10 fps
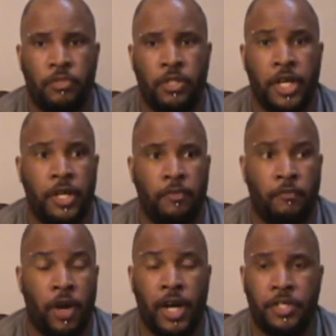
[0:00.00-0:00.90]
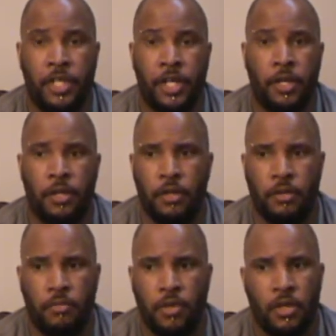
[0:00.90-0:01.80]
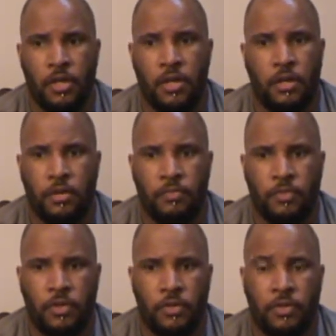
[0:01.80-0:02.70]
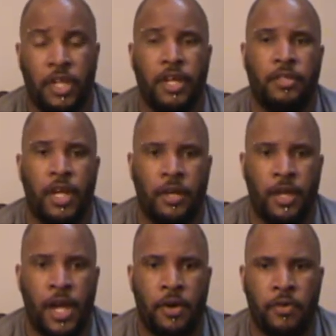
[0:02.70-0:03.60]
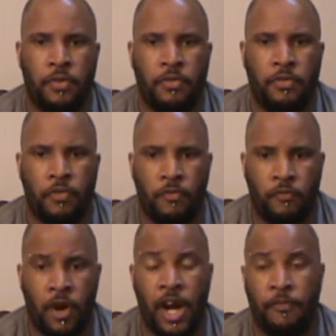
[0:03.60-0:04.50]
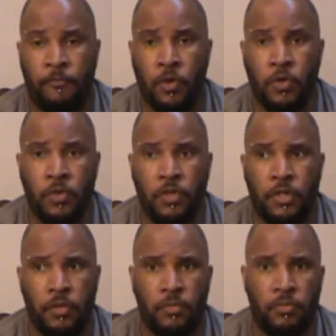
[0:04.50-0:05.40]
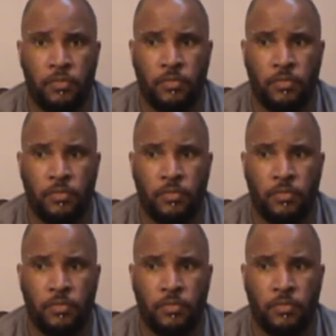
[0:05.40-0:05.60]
chicken, fried chicken, and things like that, or fried foods, and